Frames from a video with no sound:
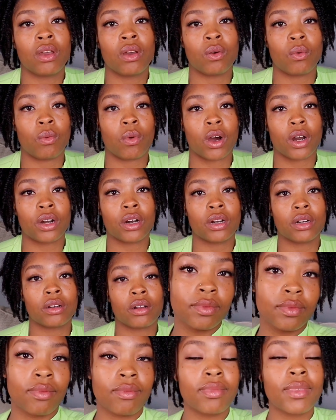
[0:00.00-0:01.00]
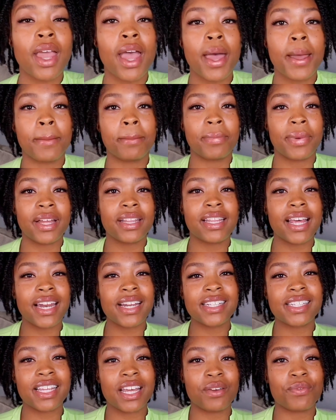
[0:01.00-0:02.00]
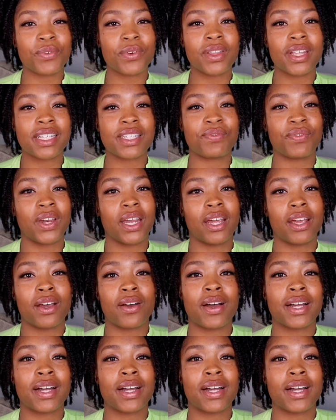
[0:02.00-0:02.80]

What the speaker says: water. But that is it for this video.